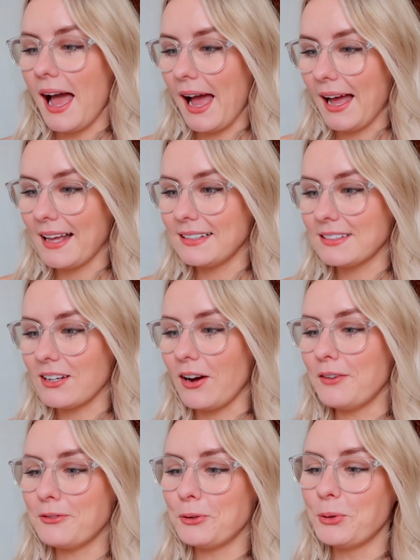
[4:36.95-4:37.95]
and
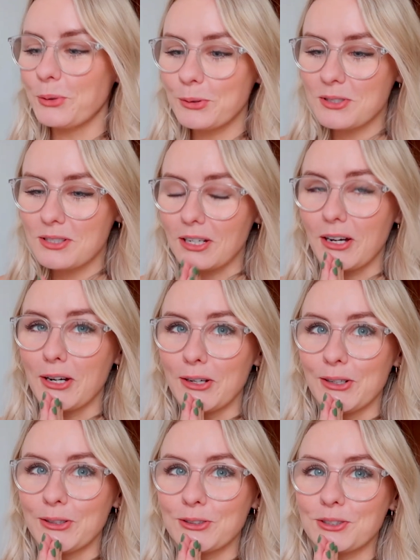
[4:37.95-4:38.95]
I've
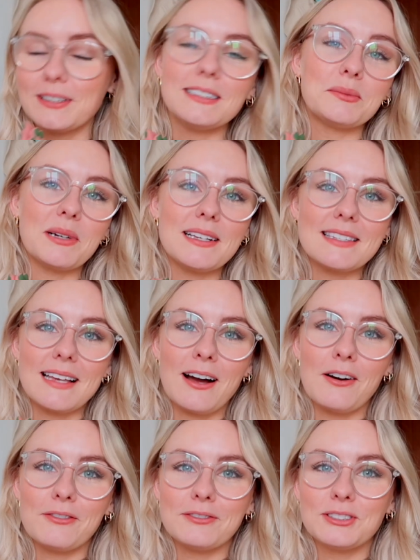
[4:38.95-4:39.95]
also treated
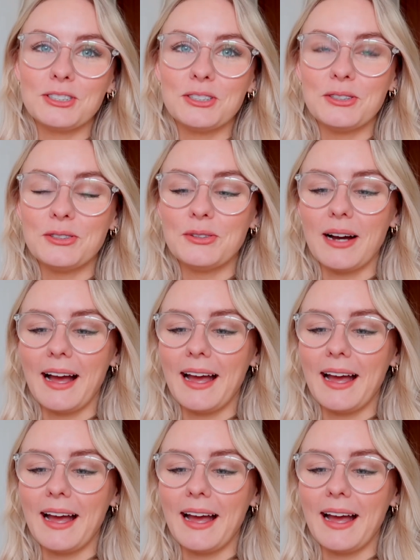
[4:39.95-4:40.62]
myself to